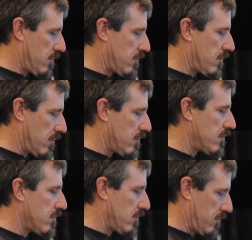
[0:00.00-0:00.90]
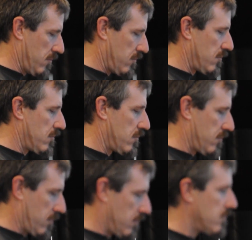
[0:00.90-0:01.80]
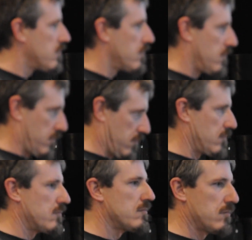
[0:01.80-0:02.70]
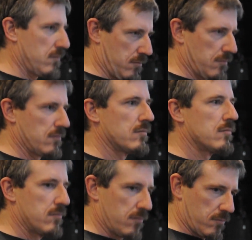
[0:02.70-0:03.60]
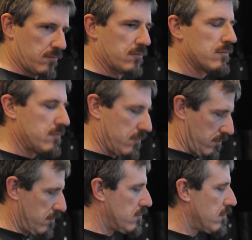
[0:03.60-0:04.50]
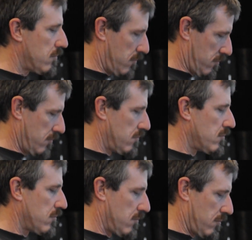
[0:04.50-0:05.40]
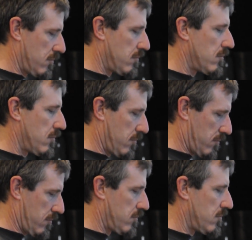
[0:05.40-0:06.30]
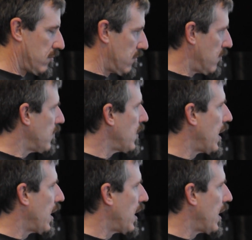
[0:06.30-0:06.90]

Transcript: yellow house has too many rooms, too many rooms,